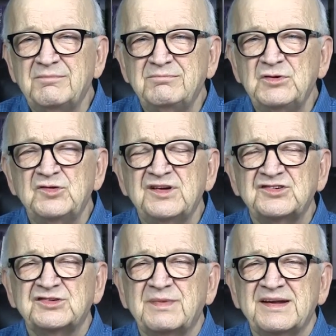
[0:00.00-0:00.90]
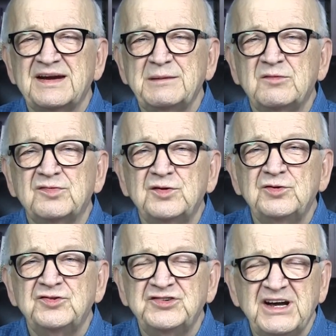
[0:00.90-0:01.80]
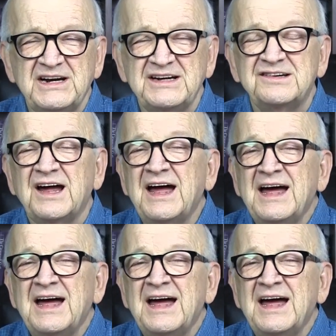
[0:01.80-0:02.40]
musician by the name of Scooter Jennings,